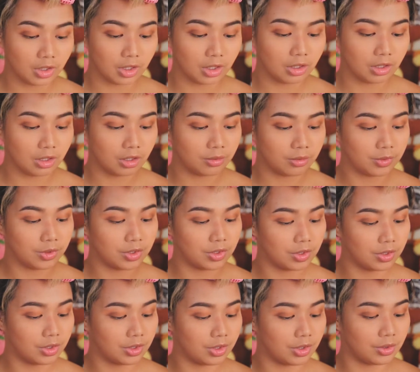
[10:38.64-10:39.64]
And now I'm just
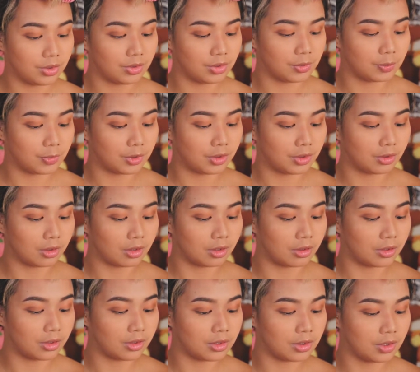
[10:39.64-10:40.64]
gonna use burnt
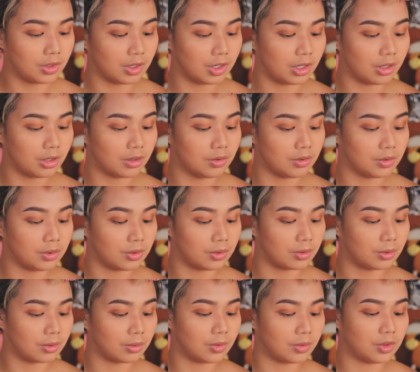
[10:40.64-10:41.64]
orange again
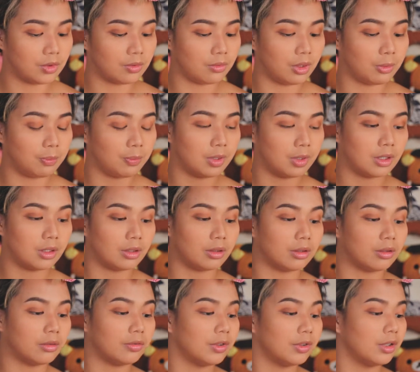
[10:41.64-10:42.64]
to sweep it all
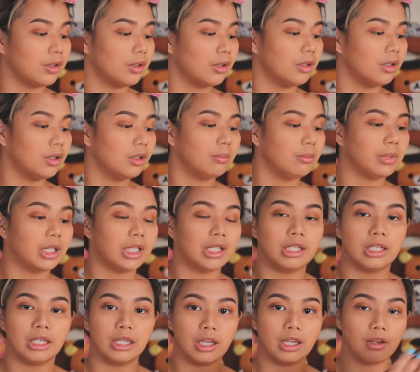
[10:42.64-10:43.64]
over,
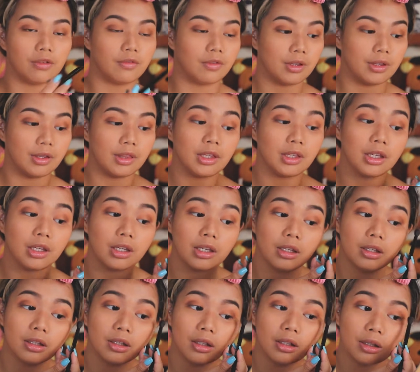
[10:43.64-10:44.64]
blending everything
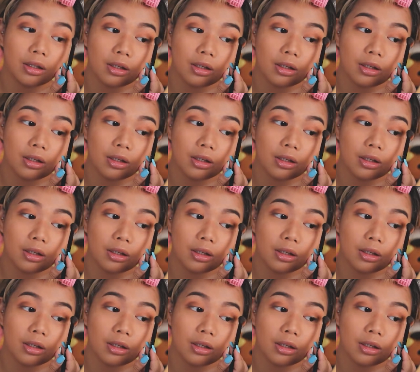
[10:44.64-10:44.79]
in.